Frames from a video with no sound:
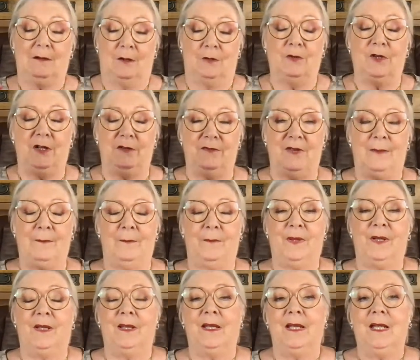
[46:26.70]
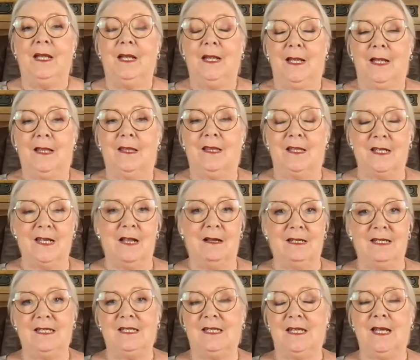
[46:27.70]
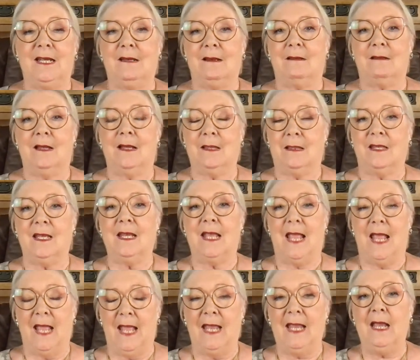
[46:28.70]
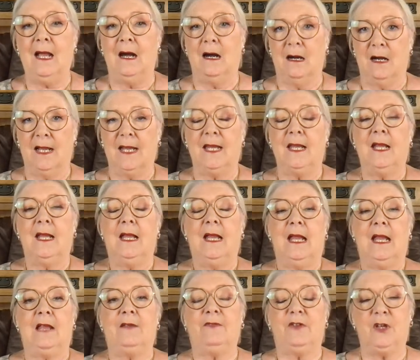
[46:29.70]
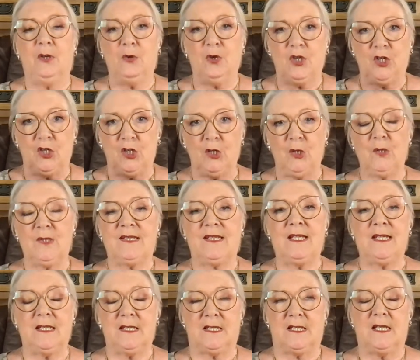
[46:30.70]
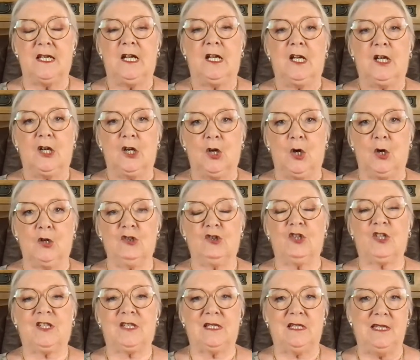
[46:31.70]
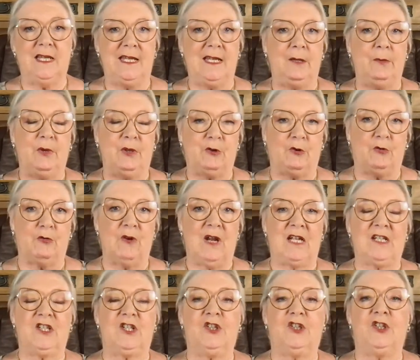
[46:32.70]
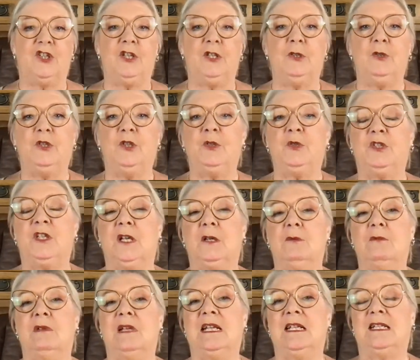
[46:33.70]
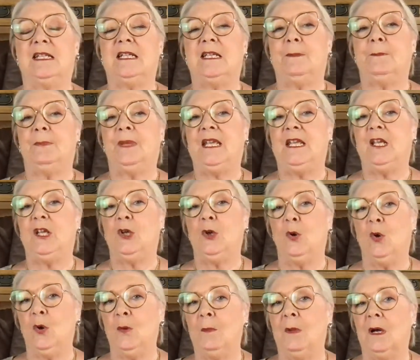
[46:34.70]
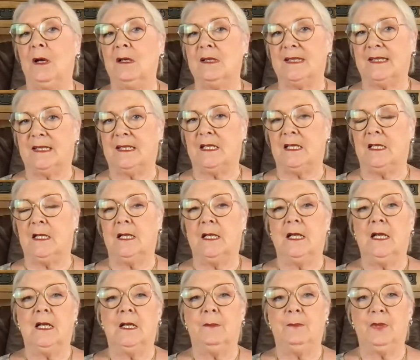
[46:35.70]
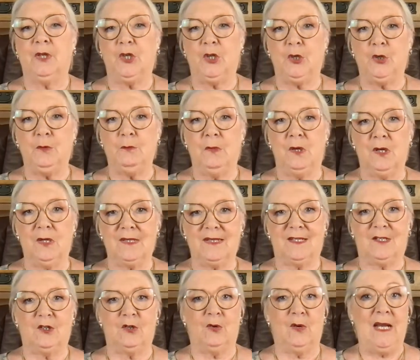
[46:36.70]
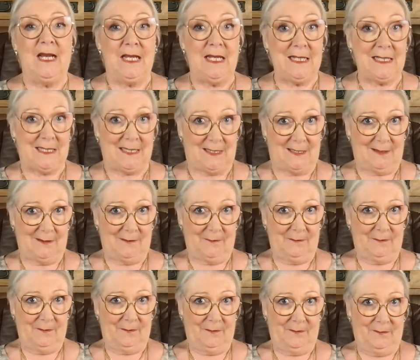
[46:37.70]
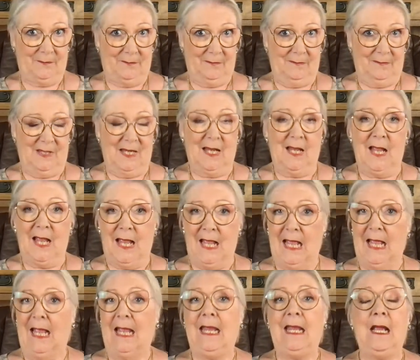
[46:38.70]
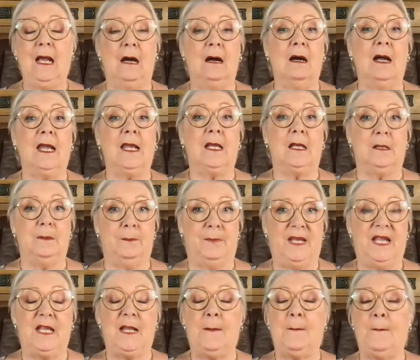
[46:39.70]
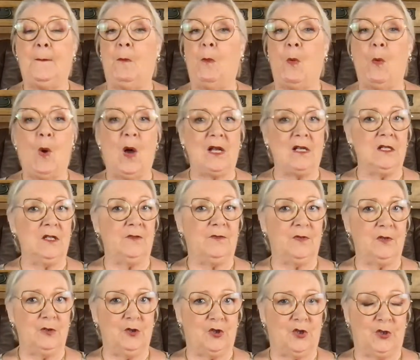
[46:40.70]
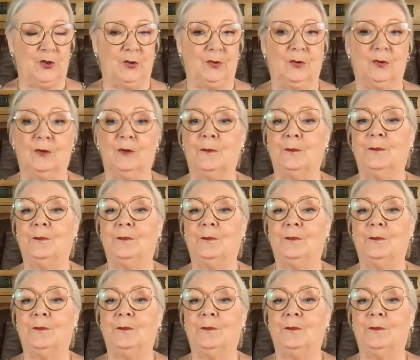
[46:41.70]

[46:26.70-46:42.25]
November the 19th. I think AI, if you use it consciously with gratitude, you don't let it be your master, but you master it. AI can be a wonderful tool.